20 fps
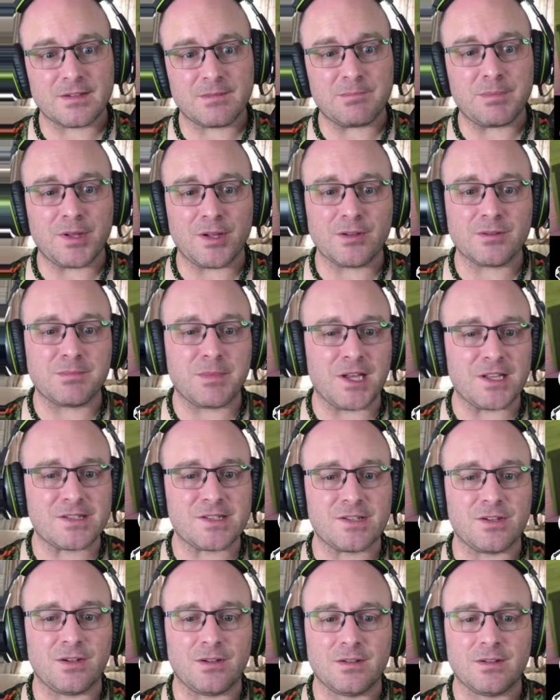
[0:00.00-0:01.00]
to build
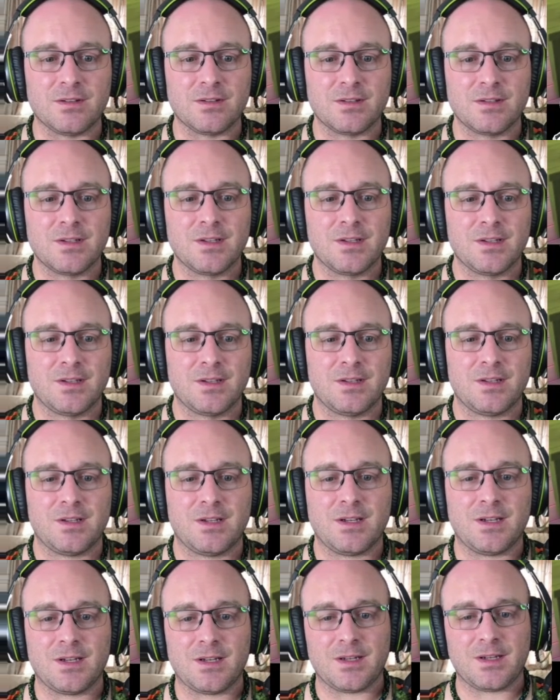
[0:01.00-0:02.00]
muscle.
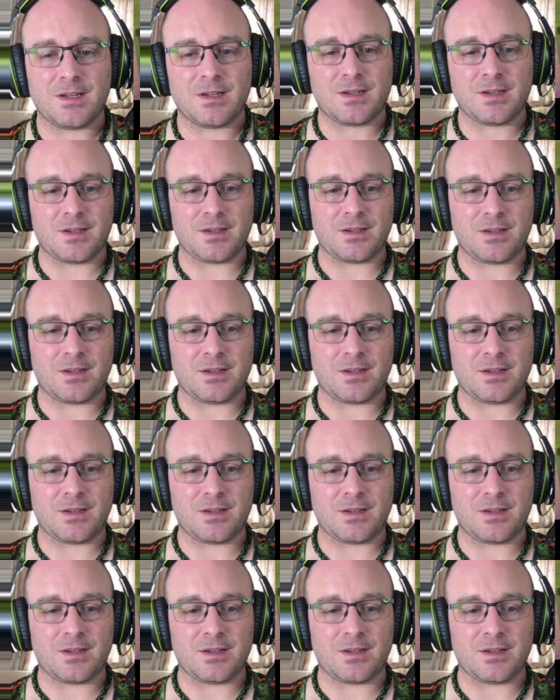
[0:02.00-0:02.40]
Uh...